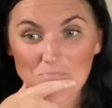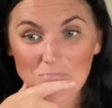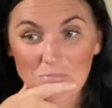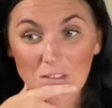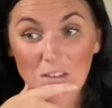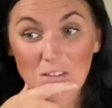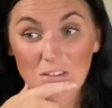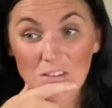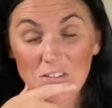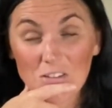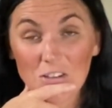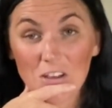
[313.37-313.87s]
this
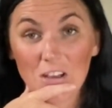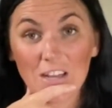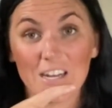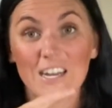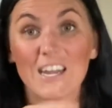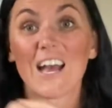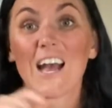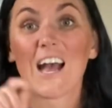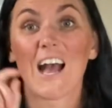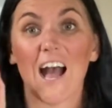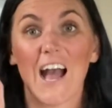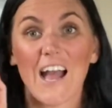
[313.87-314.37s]
is good.
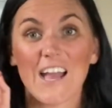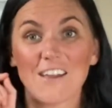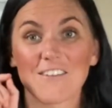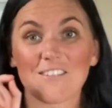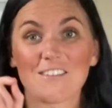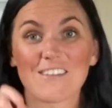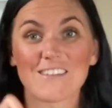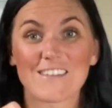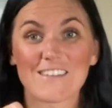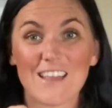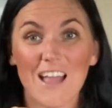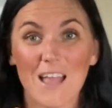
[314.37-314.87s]
I give
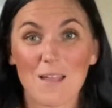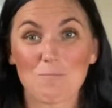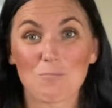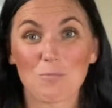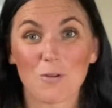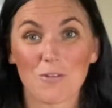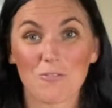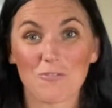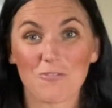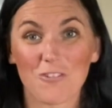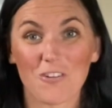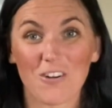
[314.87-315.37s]
this
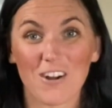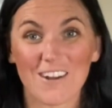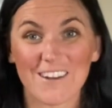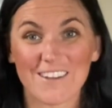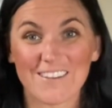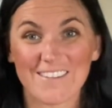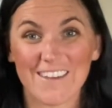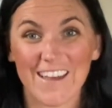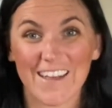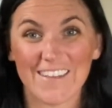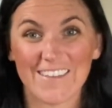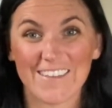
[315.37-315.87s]
9.4 out of
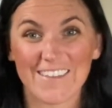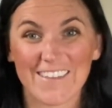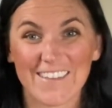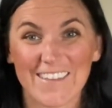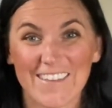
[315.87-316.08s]
10.